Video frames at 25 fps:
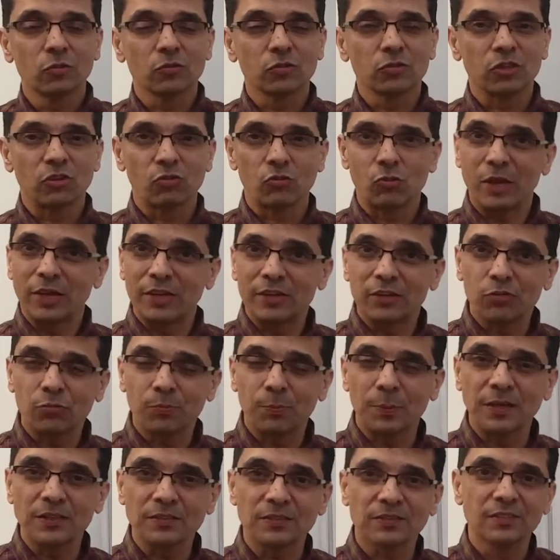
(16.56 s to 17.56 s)
who's in the jewelry
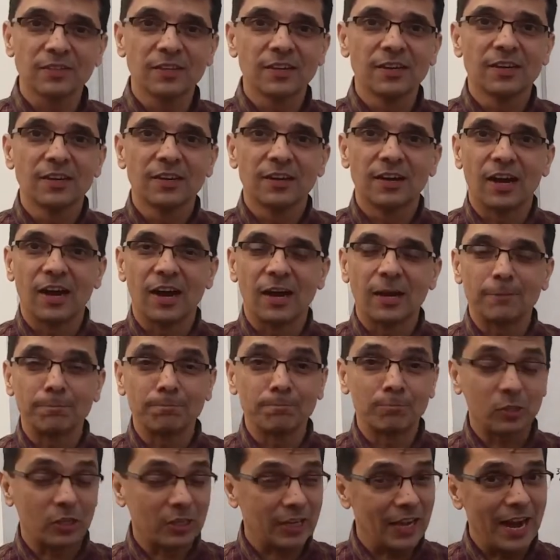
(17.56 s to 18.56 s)
space.
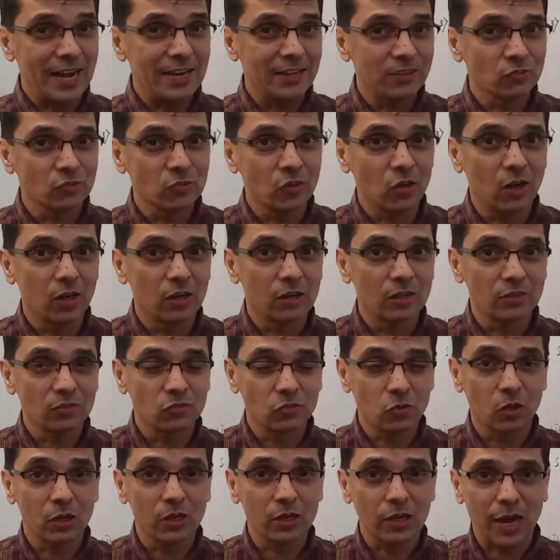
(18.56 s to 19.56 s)
Um, the client is called
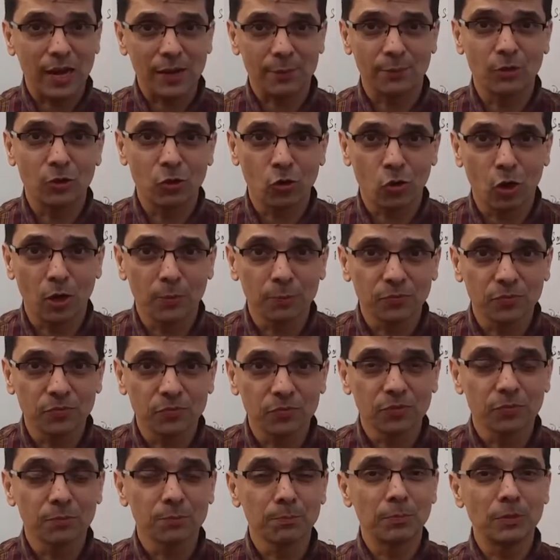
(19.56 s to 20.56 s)
it's called Carbon
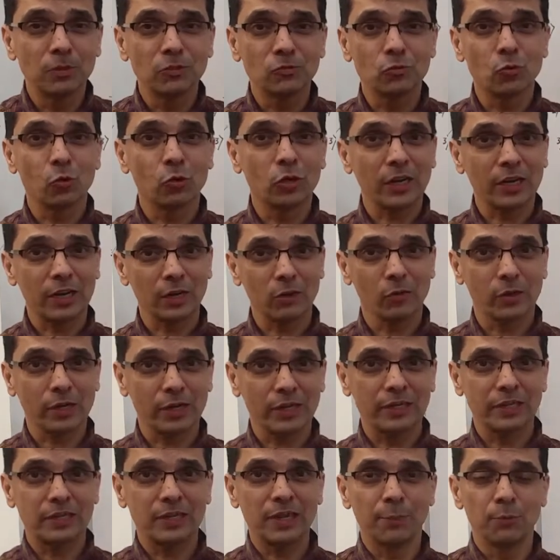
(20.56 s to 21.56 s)
Drops. Please go take a look
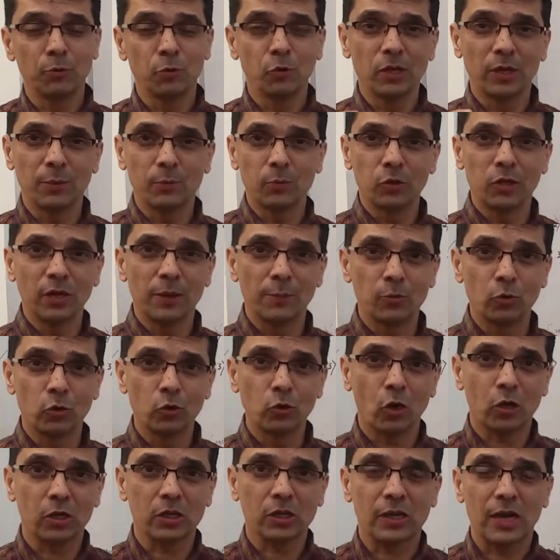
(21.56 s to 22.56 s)
at it.
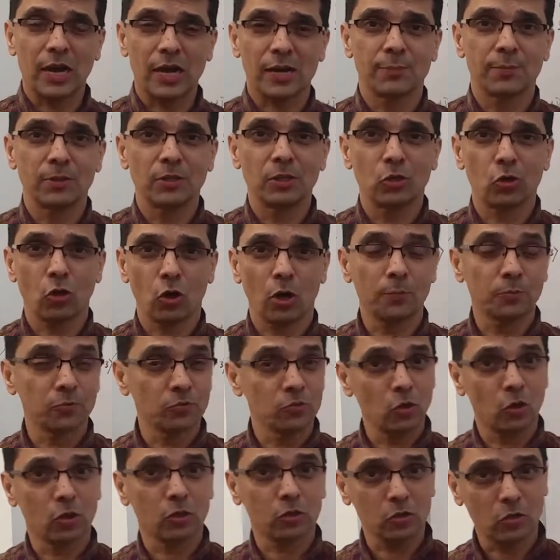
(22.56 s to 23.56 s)

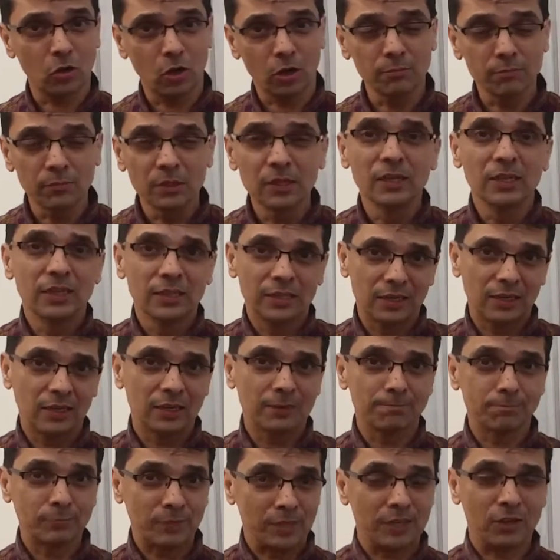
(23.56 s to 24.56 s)
www.carbondrops.com.
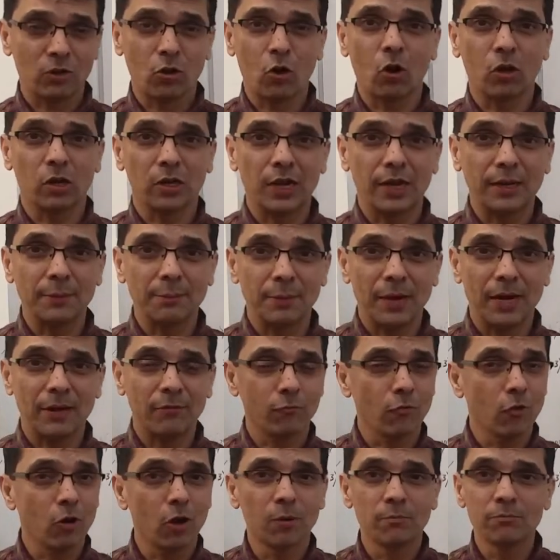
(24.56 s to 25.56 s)
Uh, they're an online
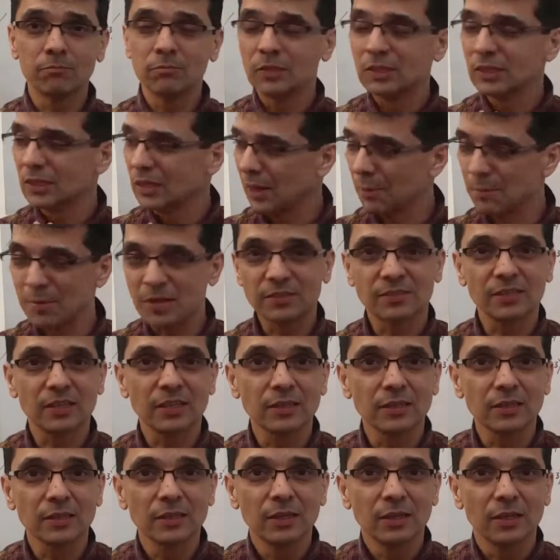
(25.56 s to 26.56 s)
platform.
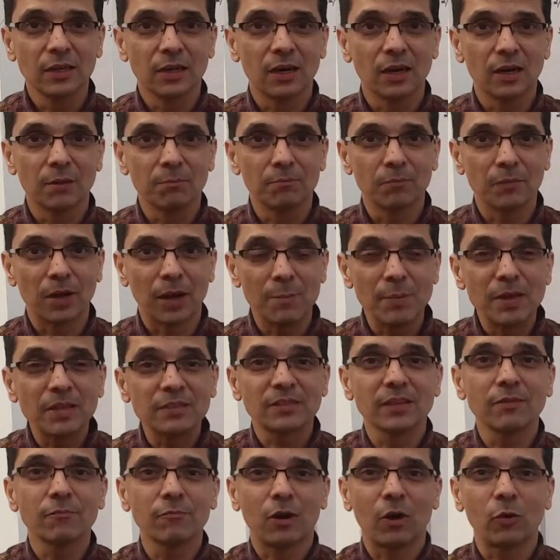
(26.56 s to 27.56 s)
Amazing, uh,
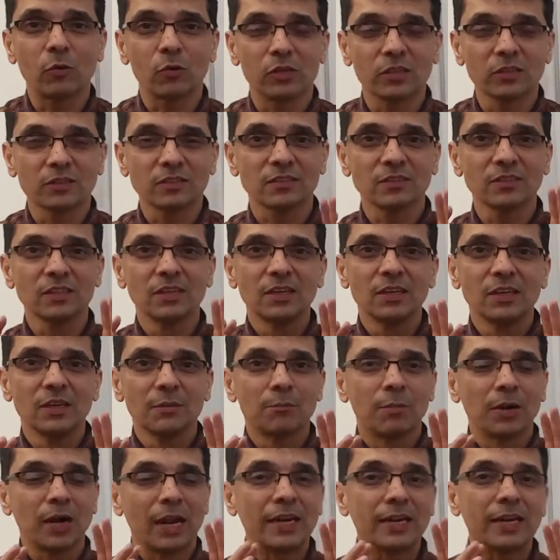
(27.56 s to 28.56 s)
amazing founders.
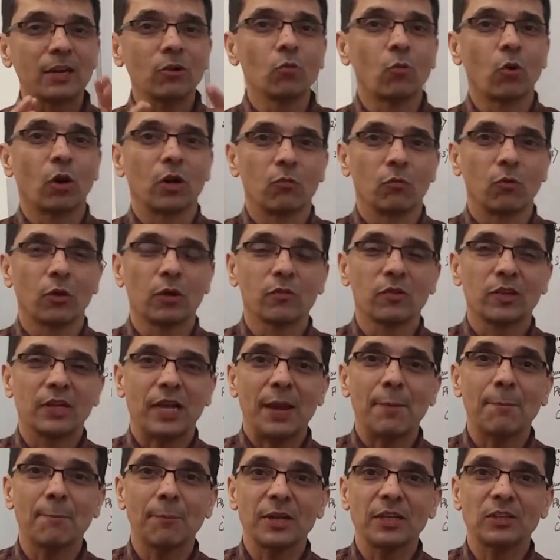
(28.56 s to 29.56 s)
But I'll tell you what, one of the
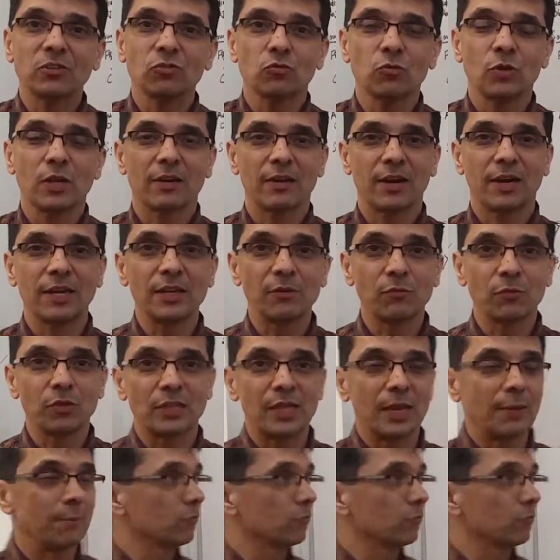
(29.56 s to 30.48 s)
campaigns we are running with